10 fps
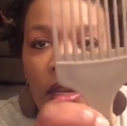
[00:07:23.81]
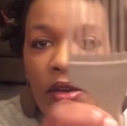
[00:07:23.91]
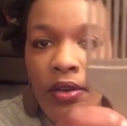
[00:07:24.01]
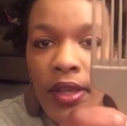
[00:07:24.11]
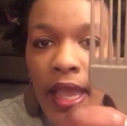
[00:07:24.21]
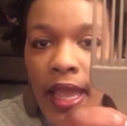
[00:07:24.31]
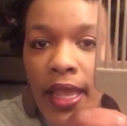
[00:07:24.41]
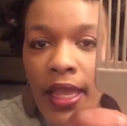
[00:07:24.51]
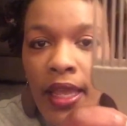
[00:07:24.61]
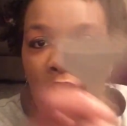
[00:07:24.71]

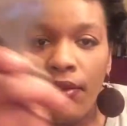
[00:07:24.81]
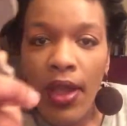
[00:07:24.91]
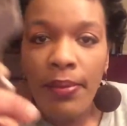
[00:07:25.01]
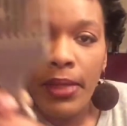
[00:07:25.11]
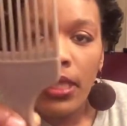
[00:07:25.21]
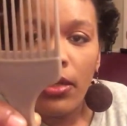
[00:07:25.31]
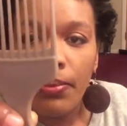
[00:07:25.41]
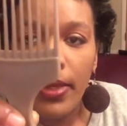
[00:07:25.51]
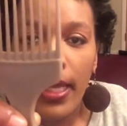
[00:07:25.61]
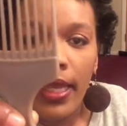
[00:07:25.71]
Okay, grab me a little
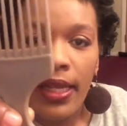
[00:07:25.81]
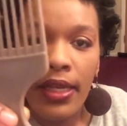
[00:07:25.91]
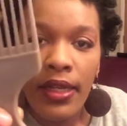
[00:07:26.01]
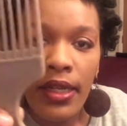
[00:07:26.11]
pick